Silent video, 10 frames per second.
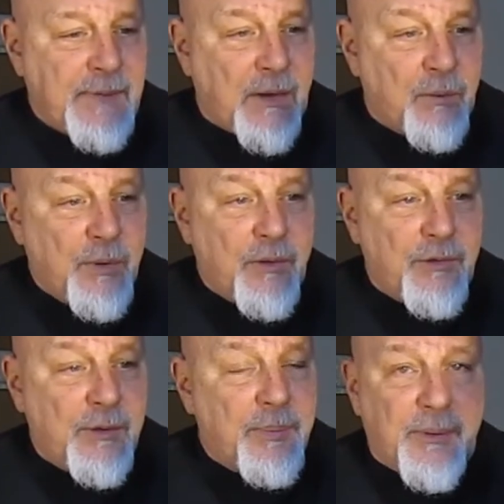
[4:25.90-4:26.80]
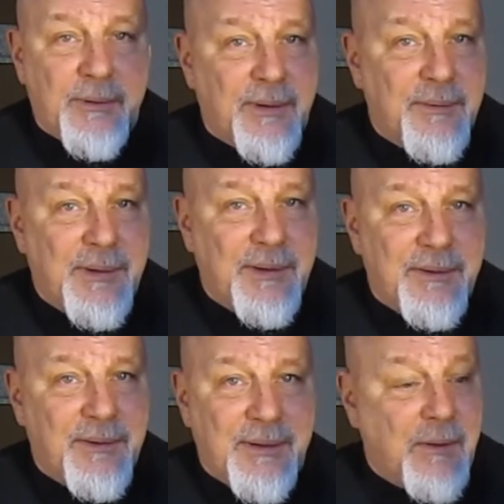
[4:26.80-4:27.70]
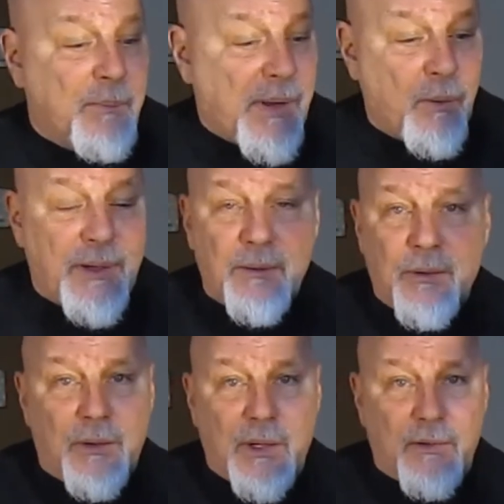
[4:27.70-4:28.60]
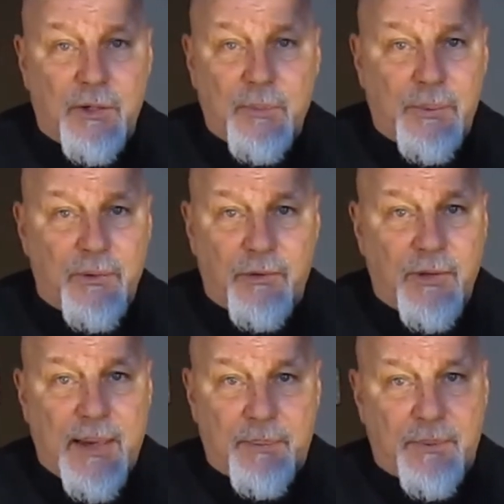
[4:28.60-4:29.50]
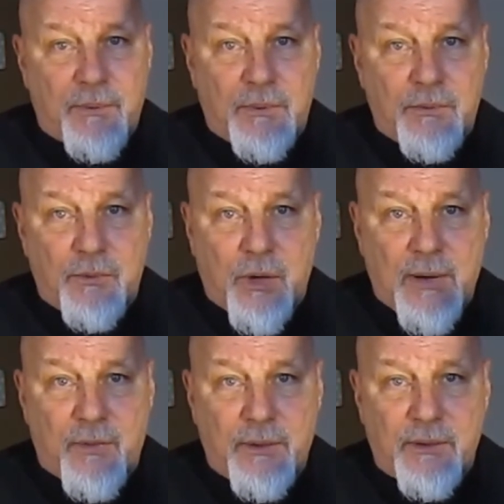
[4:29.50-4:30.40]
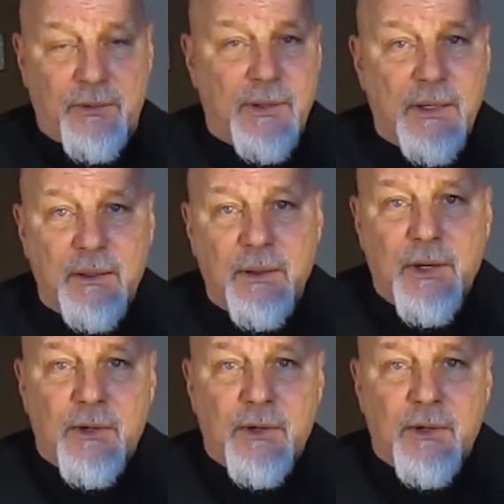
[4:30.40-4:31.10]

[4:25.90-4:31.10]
Real simple. I mean, and by the way, you can actually put a snap drive on this thing,